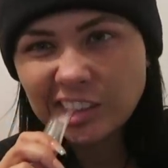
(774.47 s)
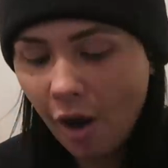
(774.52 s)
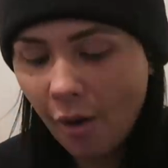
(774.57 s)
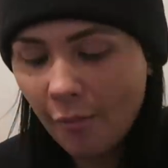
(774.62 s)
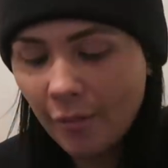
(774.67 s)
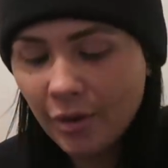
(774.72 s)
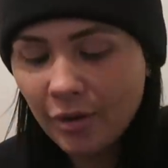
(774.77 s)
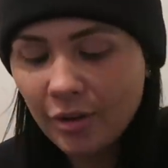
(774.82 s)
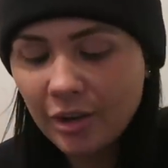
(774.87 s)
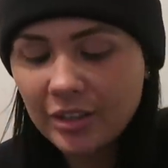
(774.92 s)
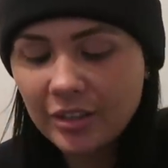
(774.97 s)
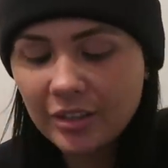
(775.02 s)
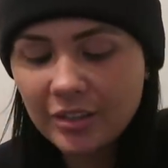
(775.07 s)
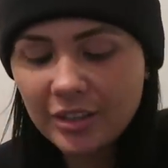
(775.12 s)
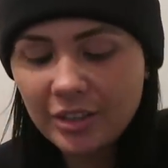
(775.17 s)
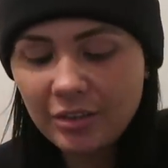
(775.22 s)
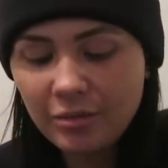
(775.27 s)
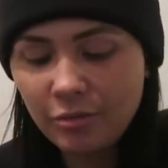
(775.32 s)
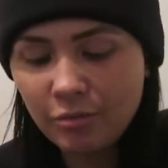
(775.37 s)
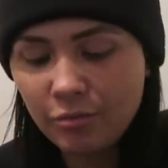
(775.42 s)
Oh my God, it
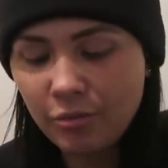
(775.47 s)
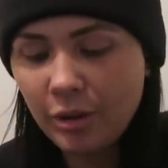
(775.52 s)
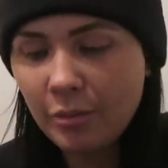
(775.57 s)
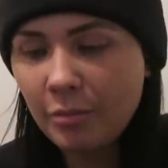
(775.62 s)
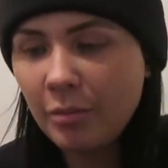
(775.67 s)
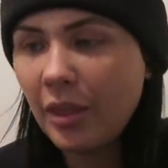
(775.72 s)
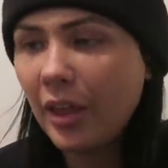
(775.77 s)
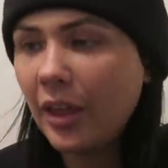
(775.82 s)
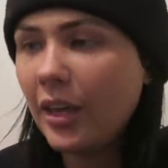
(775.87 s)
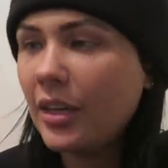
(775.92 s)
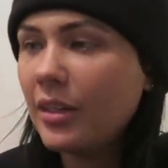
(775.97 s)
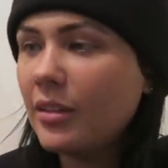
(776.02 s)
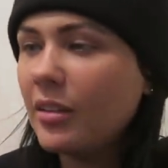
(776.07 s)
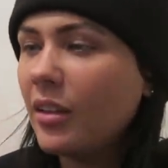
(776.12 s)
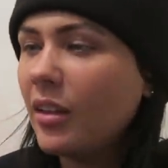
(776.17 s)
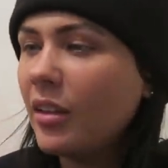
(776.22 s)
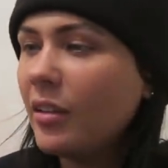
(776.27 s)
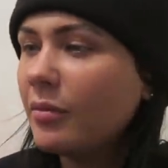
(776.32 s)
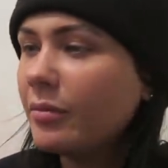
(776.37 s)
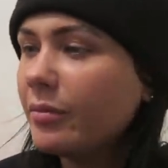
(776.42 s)
doesn't even rip that
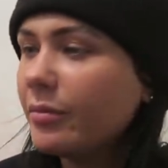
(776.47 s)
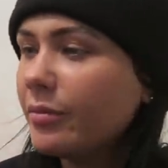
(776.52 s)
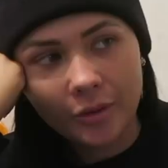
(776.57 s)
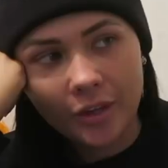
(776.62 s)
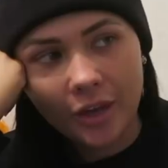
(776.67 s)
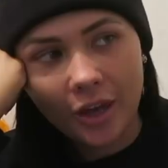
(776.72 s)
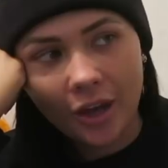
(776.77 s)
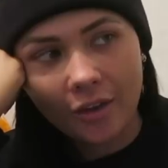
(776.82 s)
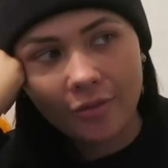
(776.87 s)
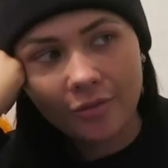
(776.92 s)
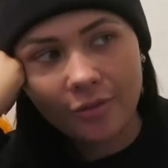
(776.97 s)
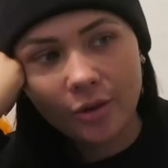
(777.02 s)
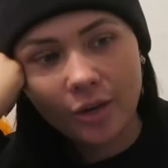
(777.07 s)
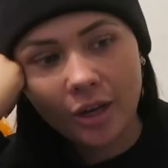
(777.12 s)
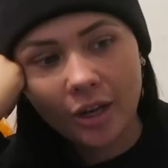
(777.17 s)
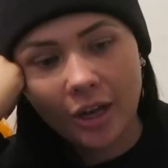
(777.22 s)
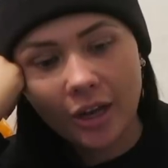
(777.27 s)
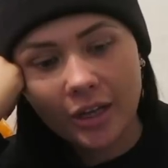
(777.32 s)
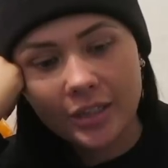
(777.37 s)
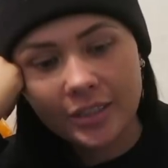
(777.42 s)
easy. Yeah, I feel
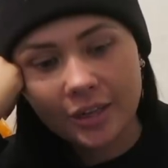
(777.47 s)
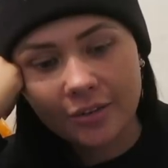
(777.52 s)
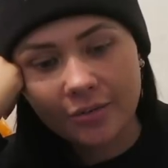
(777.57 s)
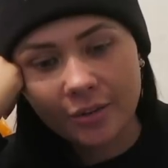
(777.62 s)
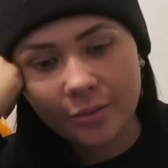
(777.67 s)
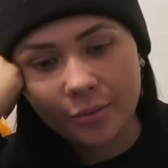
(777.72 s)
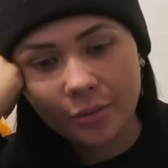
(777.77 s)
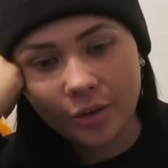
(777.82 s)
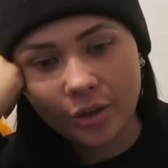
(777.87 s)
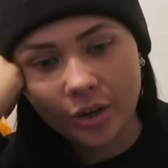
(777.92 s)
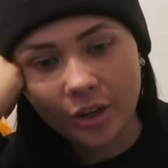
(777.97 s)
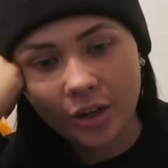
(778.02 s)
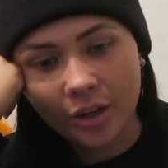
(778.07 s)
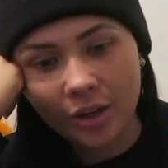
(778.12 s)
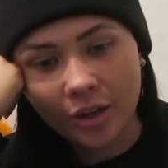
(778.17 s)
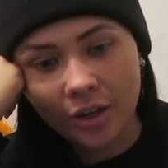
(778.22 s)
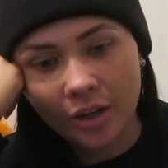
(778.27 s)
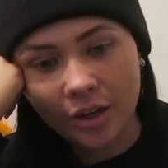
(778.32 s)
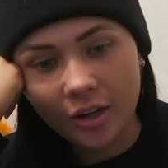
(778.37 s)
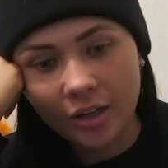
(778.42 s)
like I definitely want
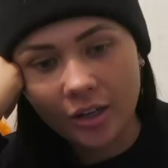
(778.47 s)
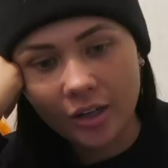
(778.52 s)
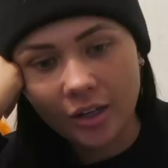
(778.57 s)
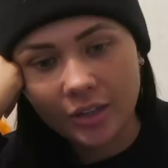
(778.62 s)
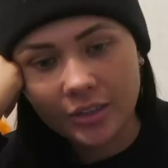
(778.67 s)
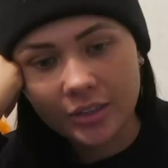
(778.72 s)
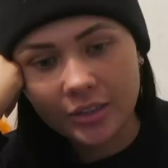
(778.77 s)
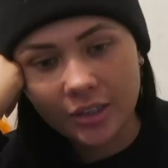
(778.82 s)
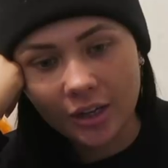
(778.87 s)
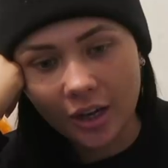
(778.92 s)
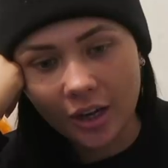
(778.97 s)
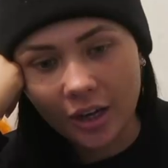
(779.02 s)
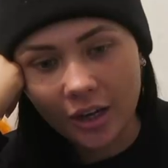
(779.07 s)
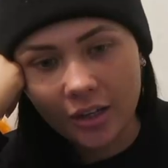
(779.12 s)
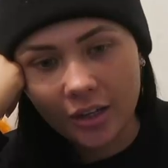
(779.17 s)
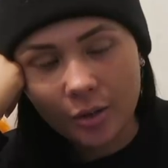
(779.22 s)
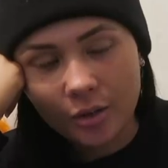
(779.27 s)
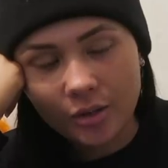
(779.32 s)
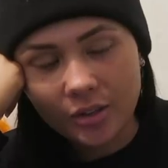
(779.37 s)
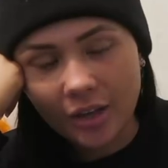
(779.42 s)
an early night
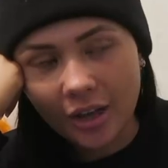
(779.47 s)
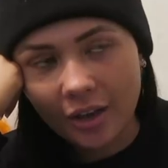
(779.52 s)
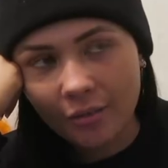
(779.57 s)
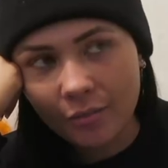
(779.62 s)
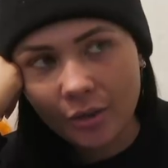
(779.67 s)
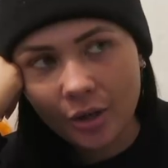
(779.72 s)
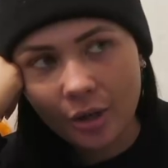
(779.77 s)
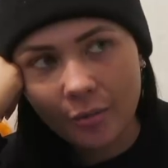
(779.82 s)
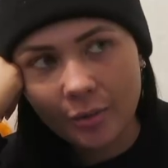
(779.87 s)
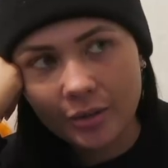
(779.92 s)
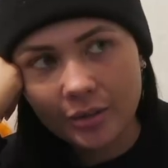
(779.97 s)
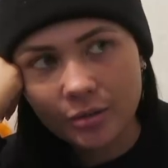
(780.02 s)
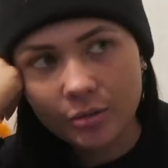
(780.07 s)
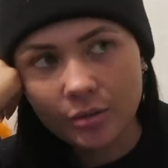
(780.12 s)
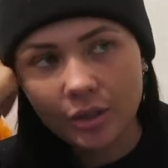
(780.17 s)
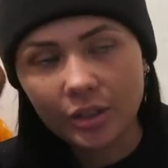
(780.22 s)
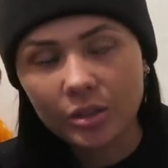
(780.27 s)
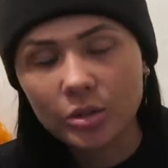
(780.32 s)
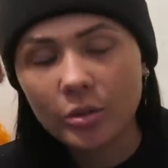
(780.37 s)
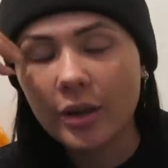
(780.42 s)
tonight, because I haven't been going to bed
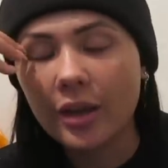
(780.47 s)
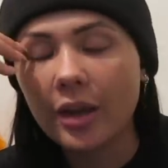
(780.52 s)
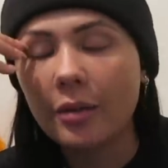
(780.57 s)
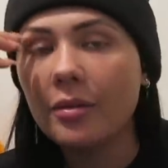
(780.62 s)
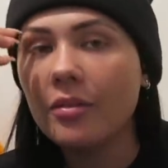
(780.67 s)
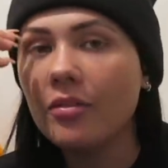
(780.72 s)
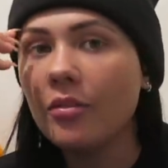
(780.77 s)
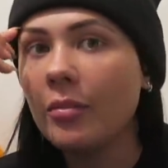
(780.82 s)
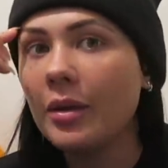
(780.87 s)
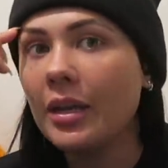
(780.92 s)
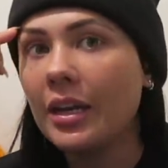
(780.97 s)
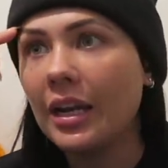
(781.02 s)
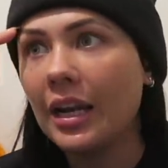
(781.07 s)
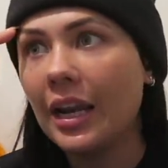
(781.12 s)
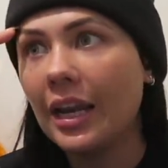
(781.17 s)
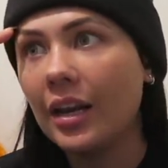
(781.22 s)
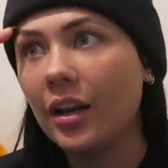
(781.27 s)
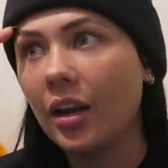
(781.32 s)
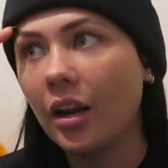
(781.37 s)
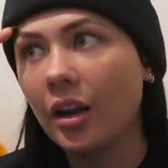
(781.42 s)
till like 2 a.m. Even me and
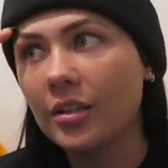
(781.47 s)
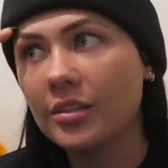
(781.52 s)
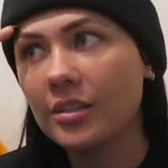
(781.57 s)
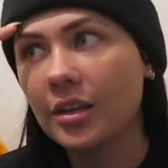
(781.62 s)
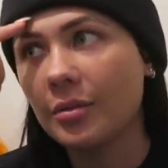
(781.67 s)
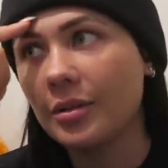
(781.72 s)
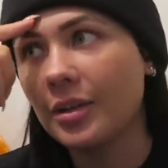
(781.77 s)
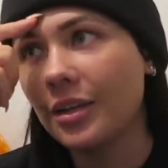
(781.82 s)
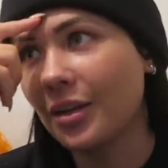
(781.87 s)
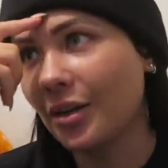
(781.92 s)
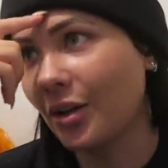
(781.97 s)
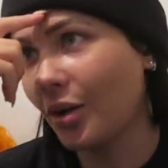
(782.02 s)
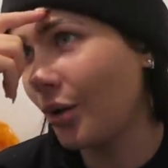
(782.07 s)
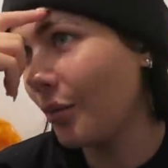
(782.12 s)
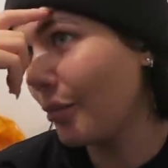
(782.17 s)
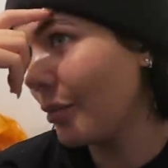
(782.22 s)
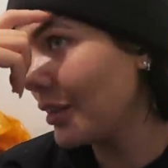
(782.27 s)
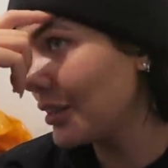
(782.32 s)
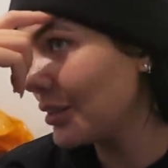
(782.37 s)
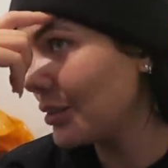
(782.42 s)
Layla last night, we didn't go
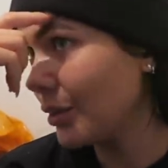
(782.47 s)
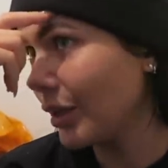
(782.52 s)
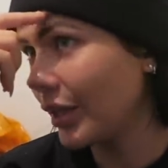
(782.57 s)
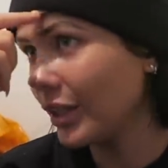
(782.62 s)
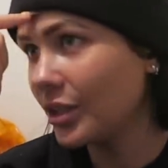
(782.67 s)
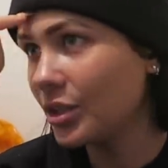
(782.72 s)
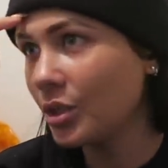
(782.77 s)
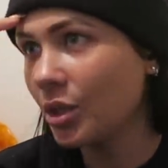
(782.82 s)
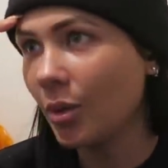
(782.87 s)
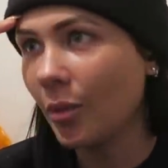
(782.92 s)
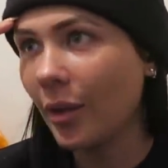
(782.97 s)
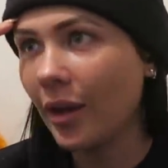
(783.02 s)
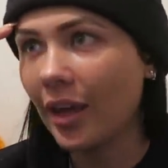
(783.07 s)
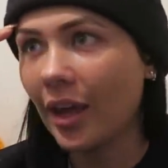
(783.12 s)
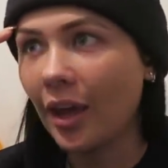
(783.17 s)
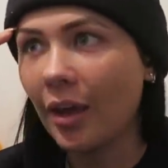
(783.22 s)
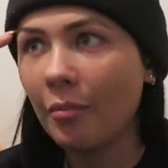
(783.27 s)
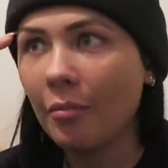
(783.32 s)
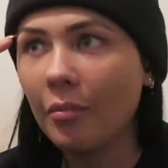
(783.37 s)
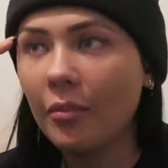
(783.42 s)
to bed till like 2
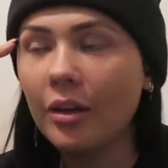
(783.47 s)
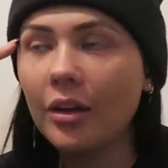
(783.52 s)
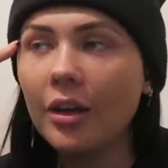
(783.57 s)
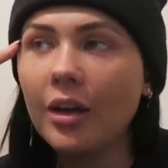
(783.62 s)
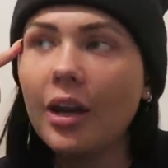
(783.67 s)
a.m.